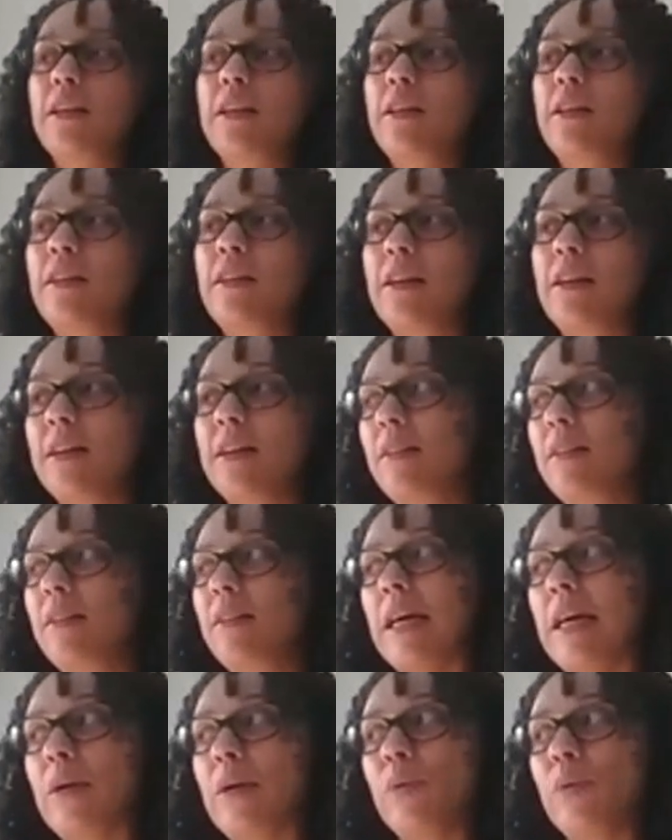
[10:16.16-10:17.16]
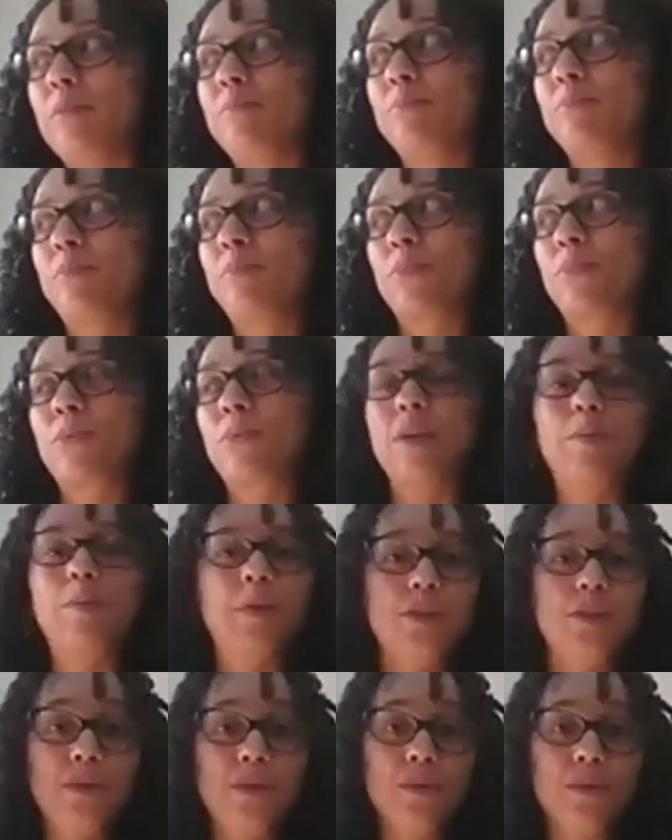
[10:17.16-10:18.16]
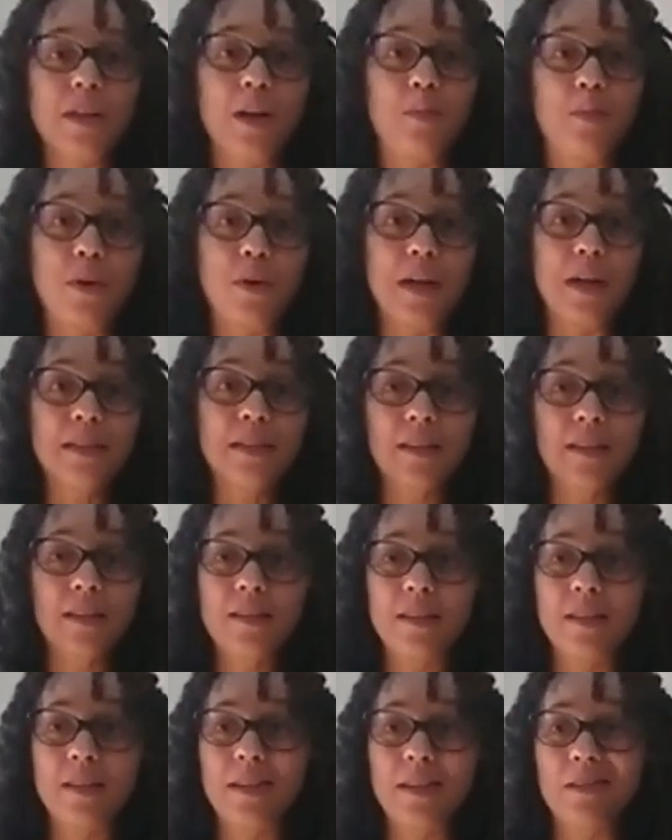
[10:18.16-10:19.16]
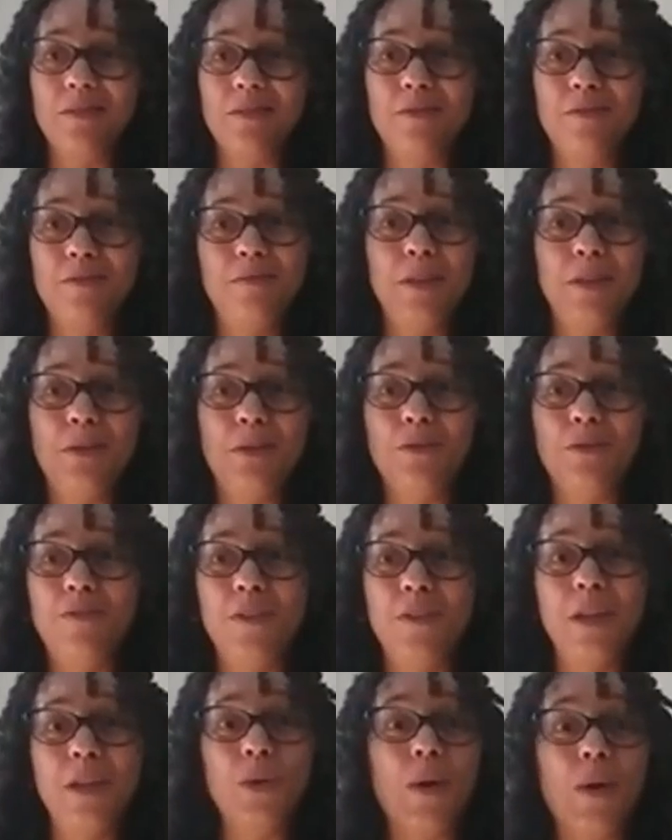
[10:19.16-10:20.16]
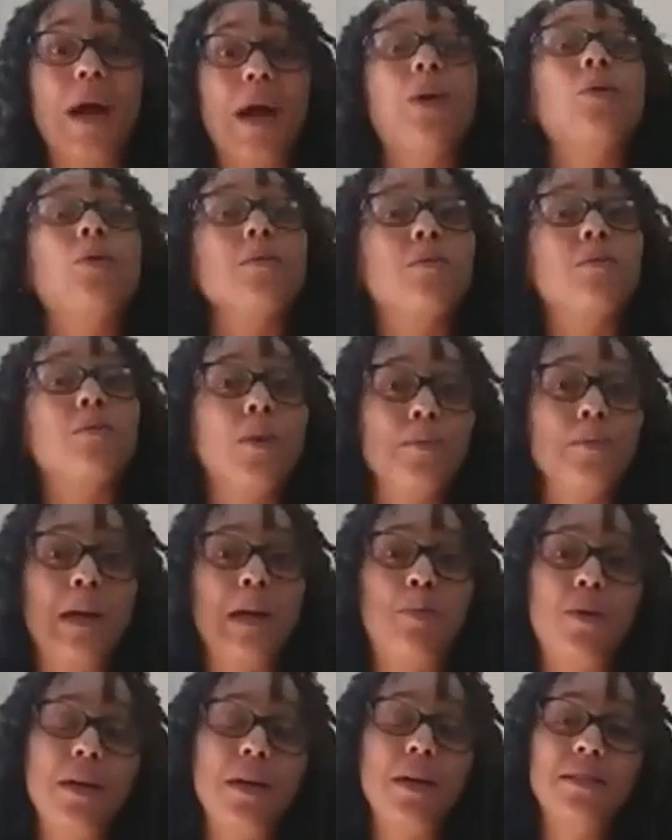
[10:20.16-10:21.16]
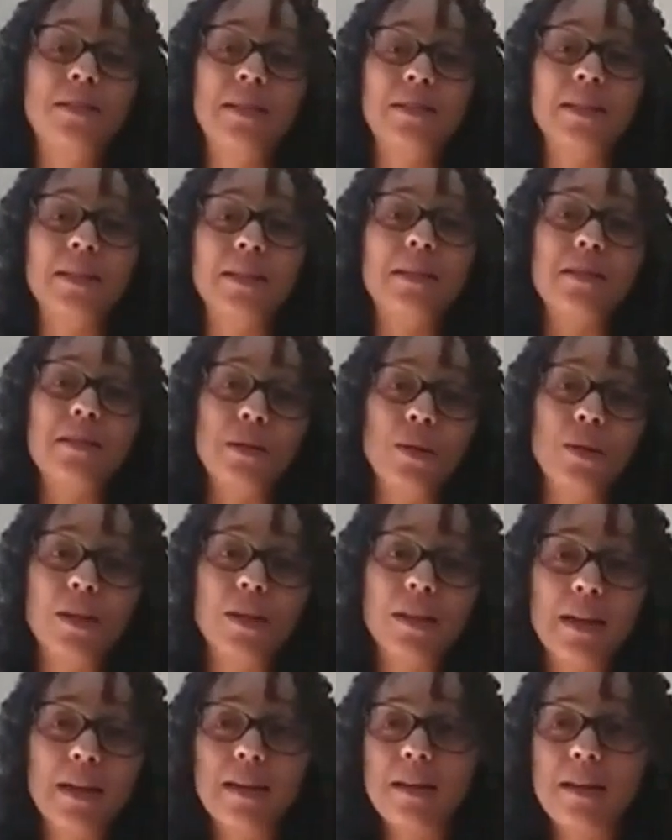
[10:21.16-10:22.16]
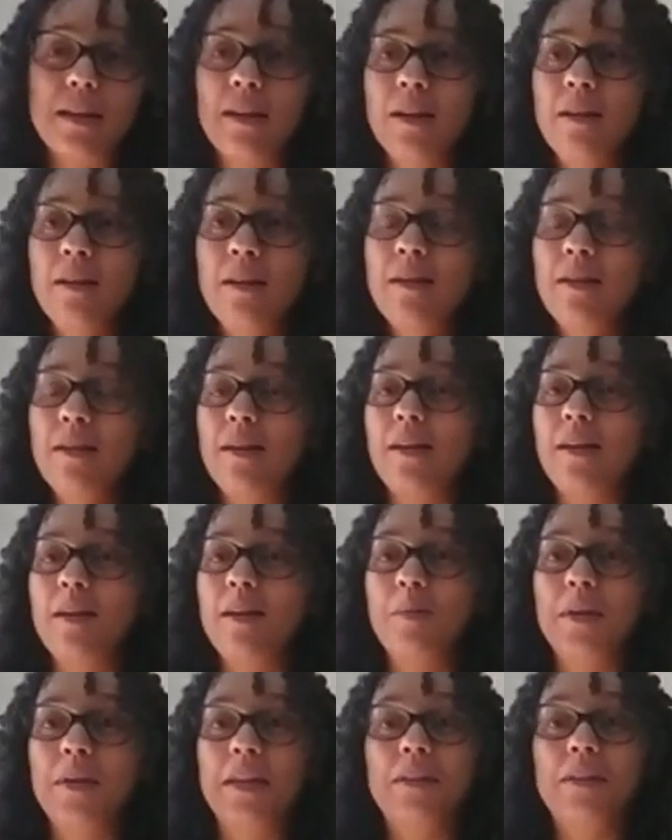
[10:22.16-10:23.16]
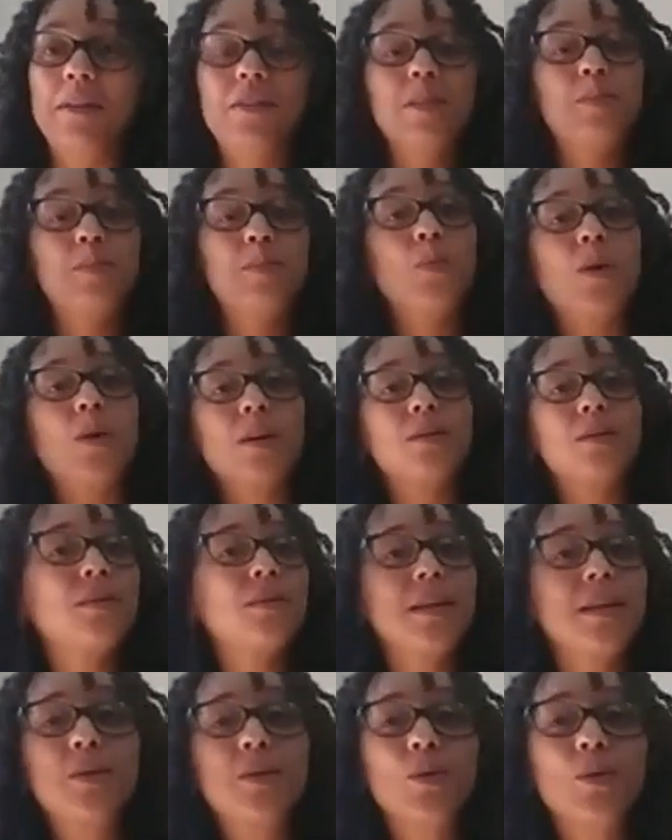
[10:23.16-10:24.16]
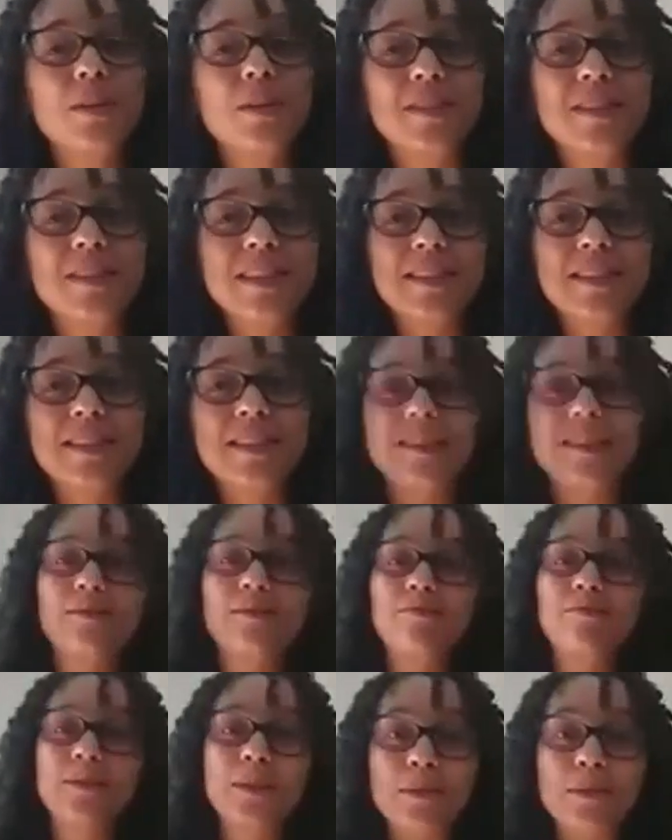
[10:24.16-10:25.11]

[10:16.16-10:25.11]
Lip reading: and that I would pretty much use our process to kind of, figure out what my process needed to look like. And I've just been walking through that door ever since.